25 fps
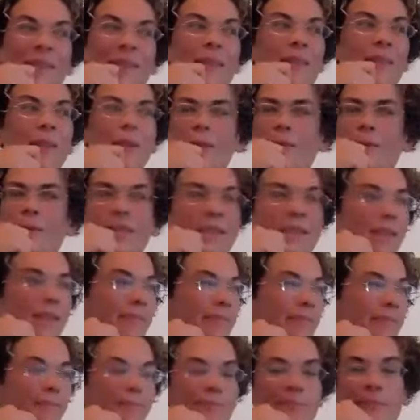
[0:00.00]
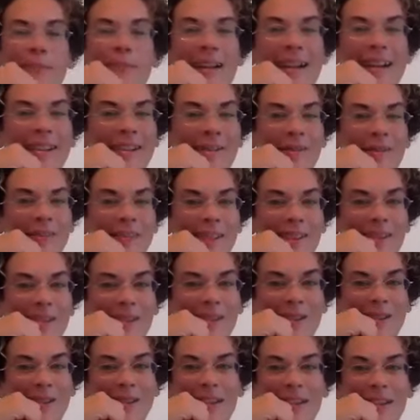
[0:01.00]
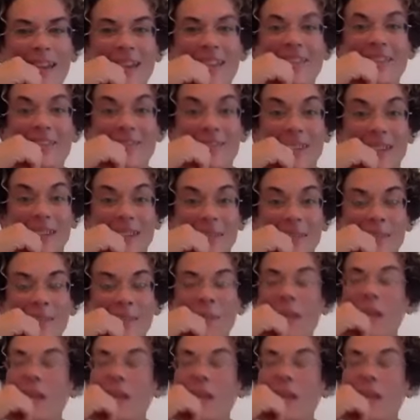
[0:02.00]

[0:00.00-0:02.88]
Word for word: the way in which mm, I don't want to go here again, right?